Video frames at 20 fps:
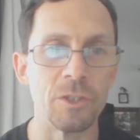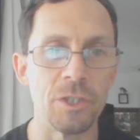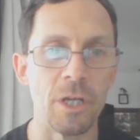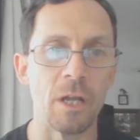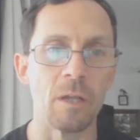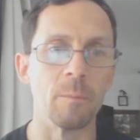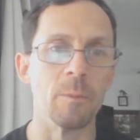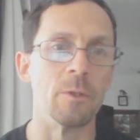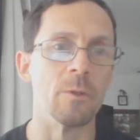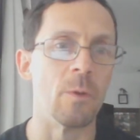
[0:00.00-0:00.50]

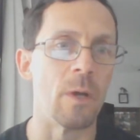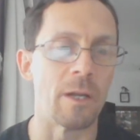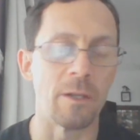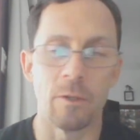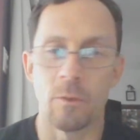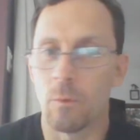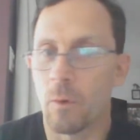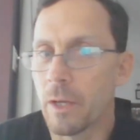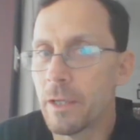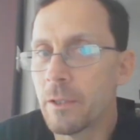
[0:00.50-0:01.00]
gentleman who had a
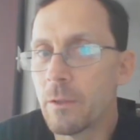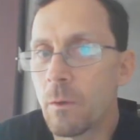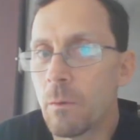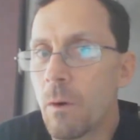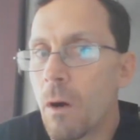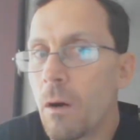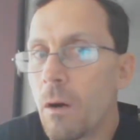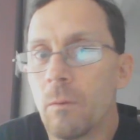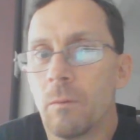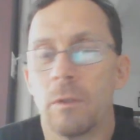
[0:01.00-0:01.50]
great
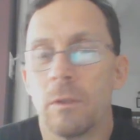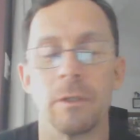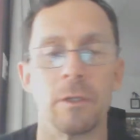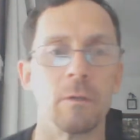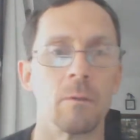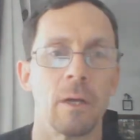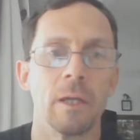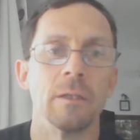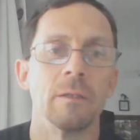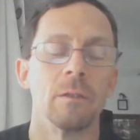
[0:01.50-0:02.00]
quote and a
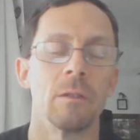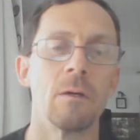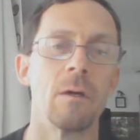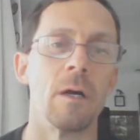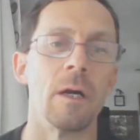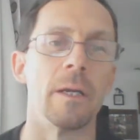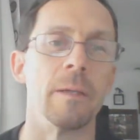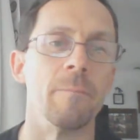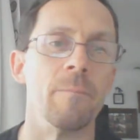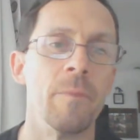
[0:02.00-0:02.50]
great
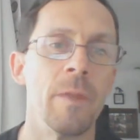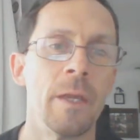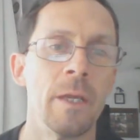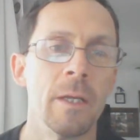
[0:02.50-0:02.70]
line,